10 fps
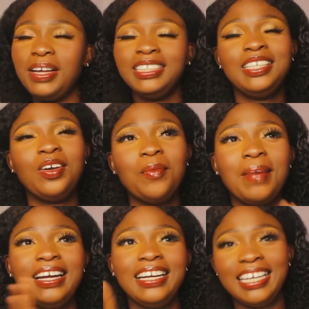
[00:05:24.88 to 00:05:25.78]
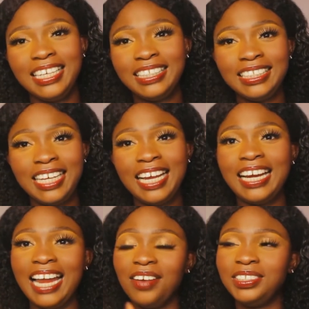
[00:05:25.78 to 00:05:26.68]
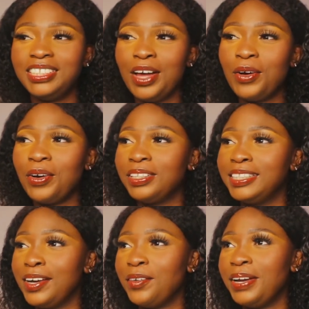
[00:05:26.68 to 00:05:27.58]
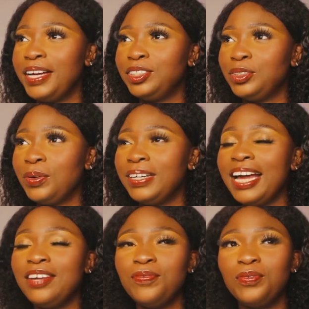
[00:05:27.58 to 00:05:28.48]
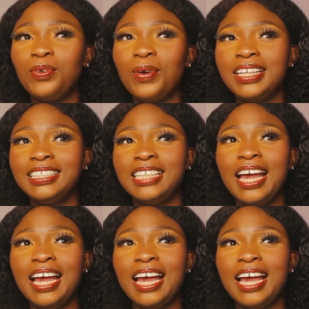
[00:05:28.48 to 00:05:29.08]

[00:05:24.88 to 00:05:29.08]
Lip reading: person on my list, a lifestyle content creator that influenced,